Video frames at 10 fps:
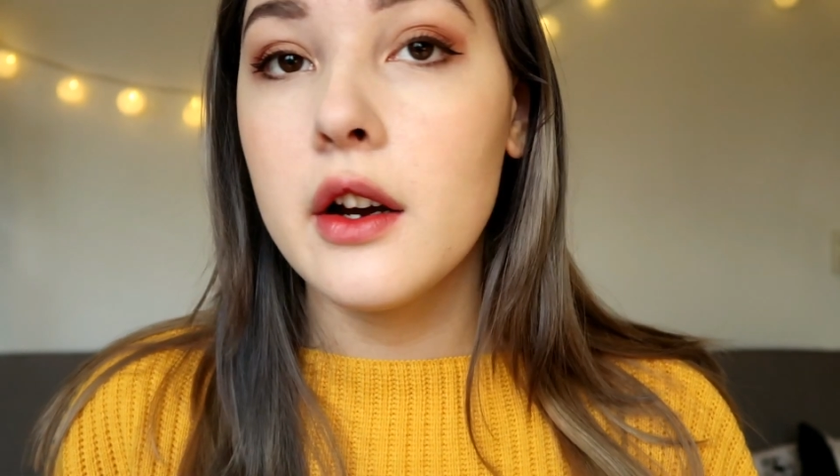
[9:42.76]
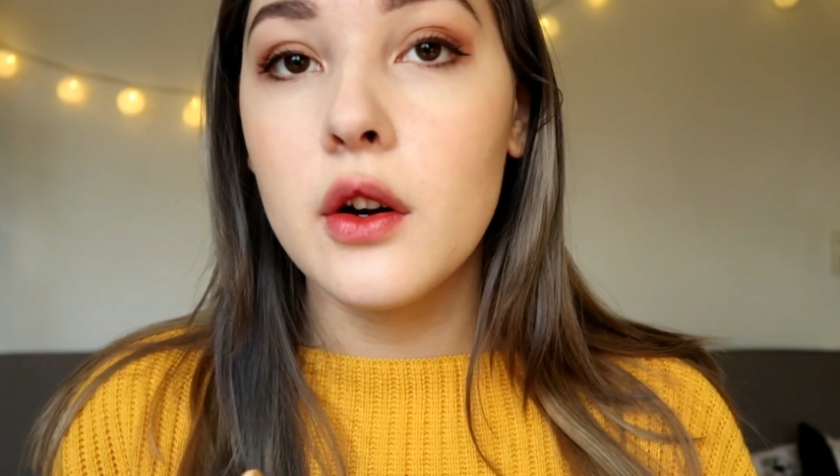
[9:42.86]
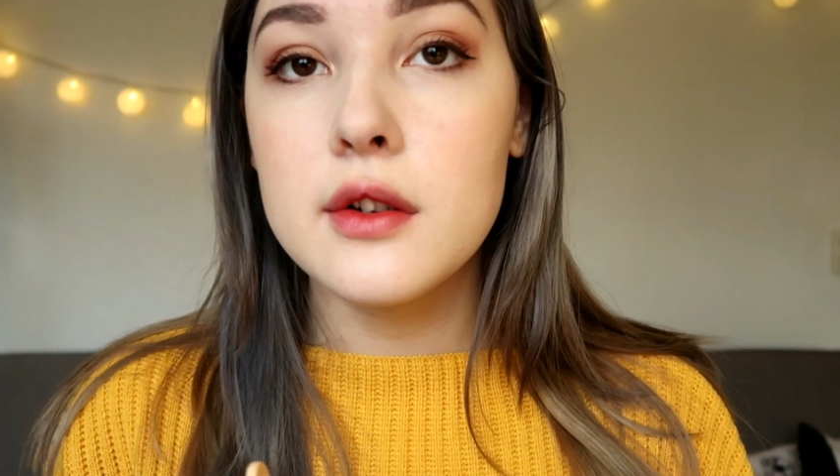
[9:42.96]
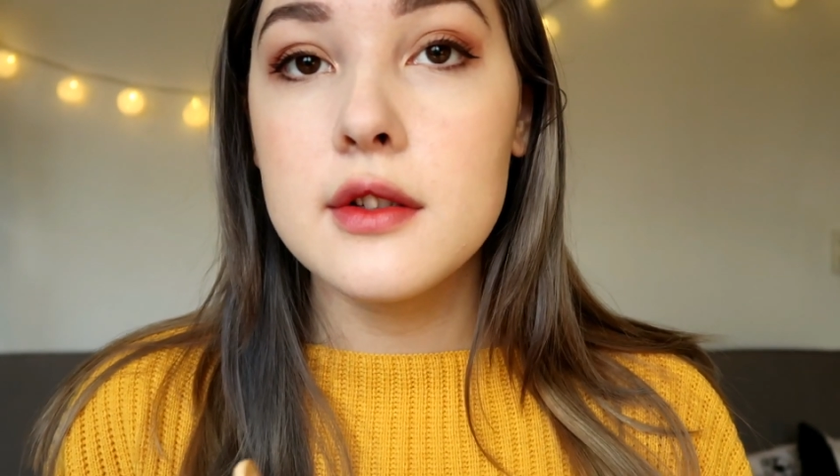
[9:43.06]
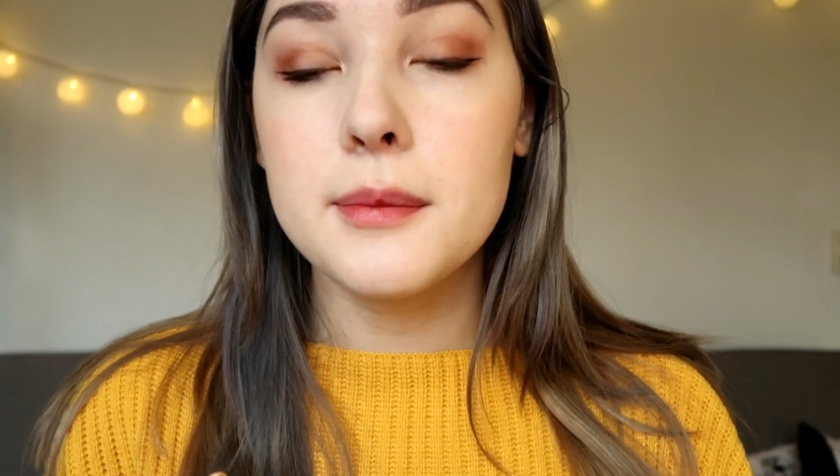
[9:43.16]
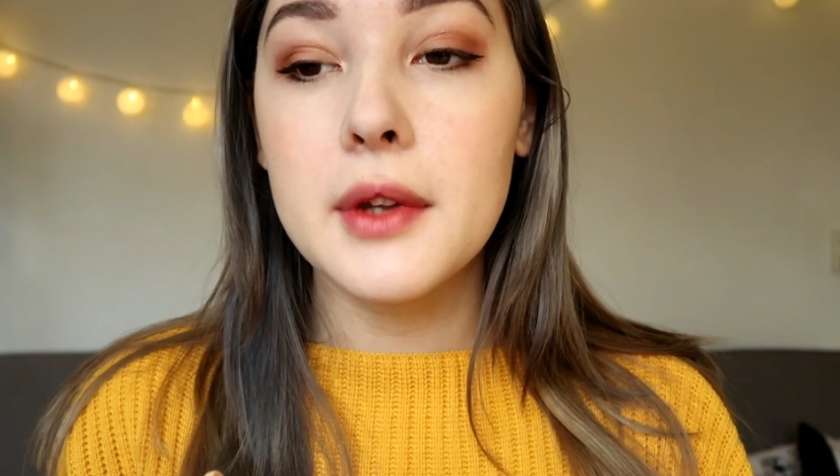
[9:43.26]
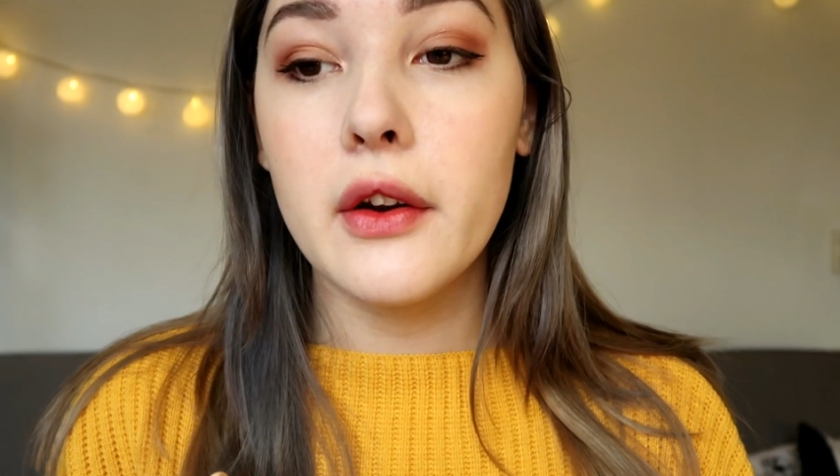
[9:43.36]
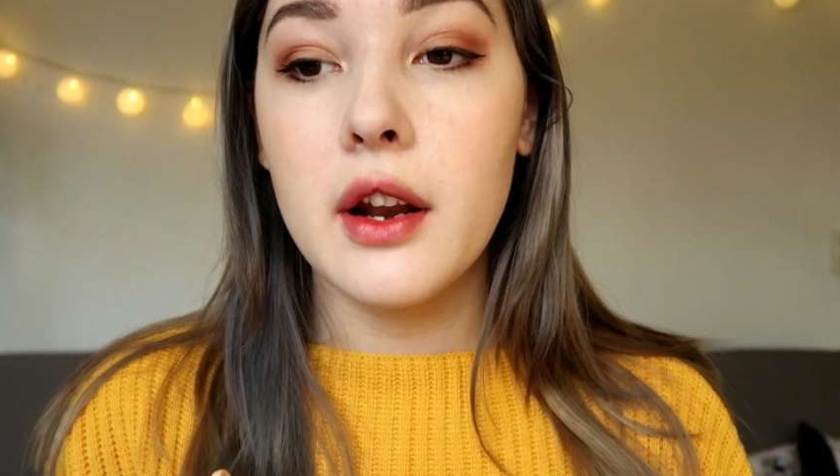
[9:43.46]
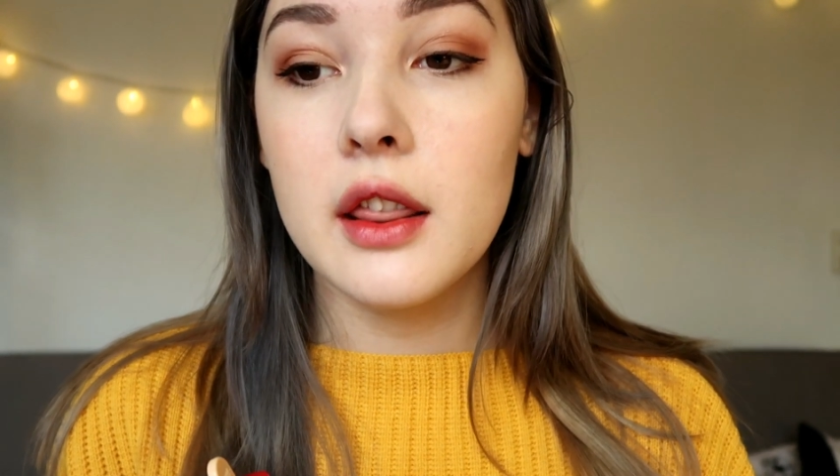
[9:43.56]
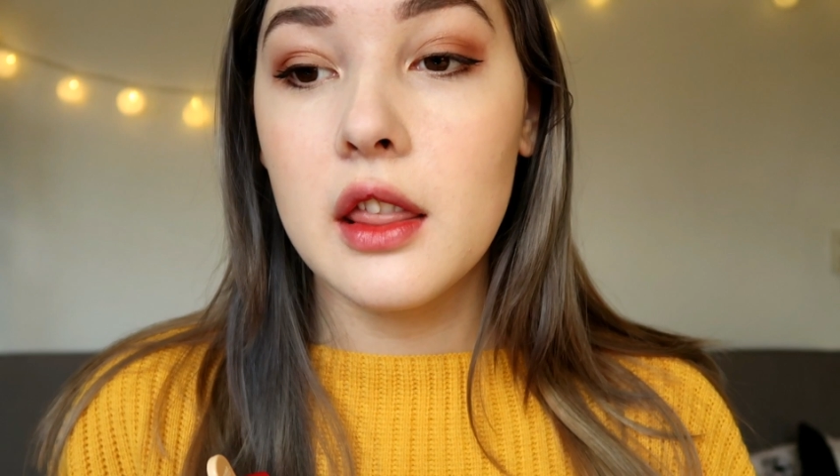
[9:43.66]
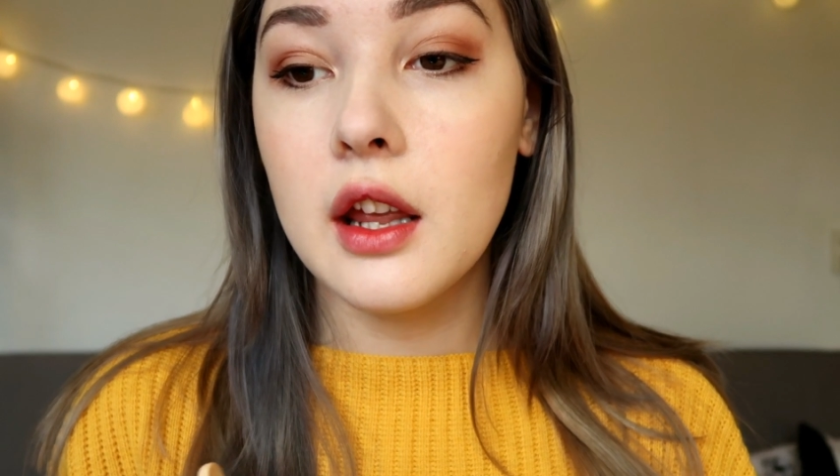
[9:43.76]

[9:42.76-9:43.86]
or something like